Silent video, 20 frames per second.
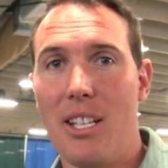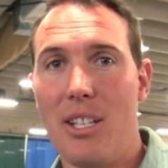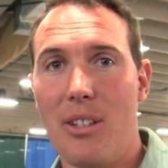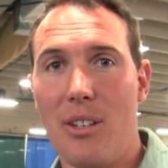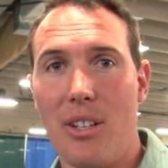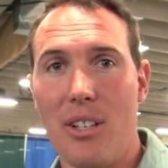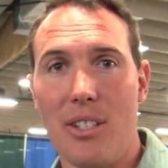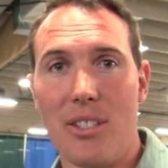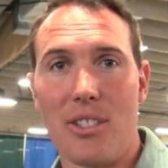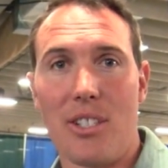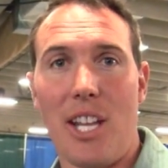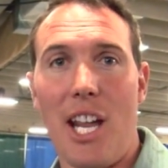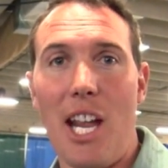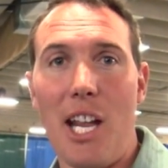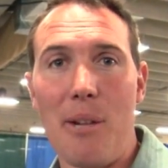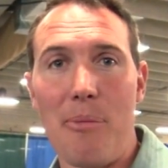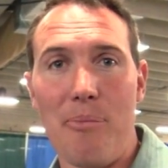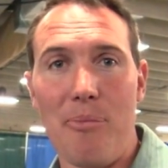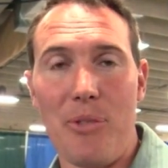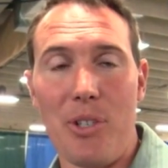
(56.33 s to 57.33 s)
you can
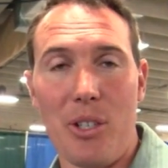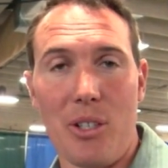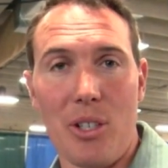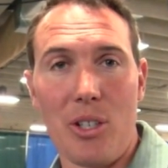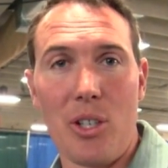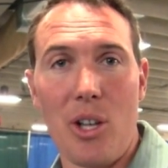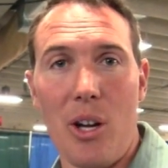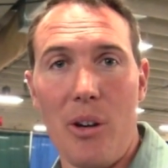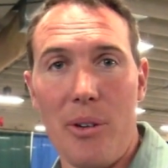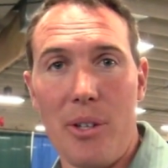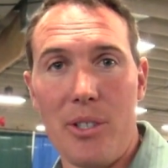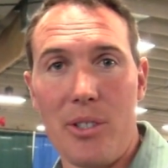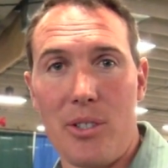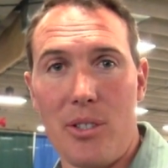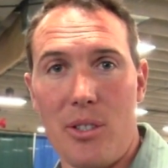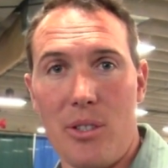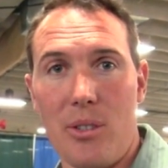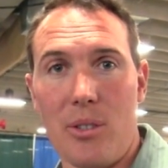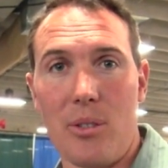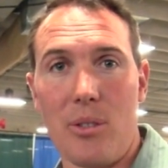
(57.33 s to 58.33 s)
escape, you could go
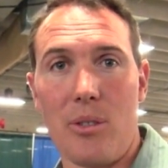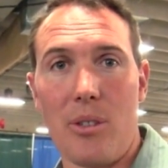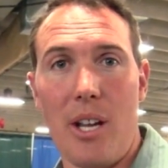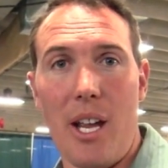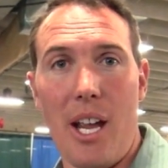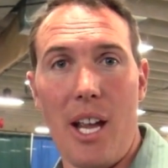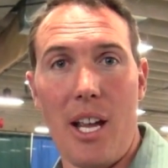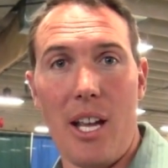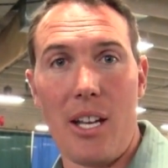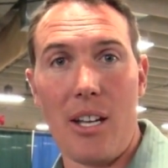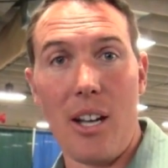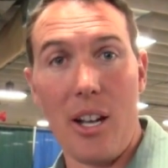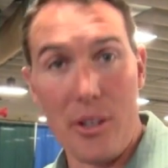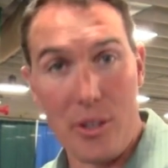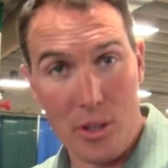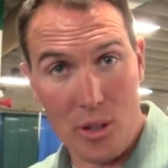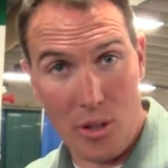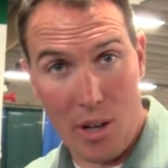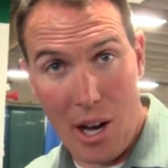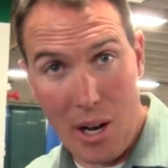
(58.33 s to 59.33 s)
into an
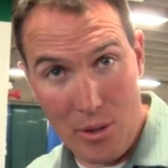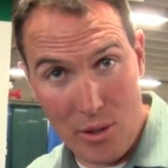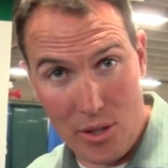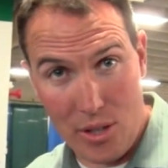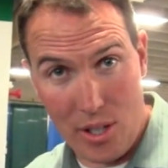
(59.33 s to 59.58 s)
underground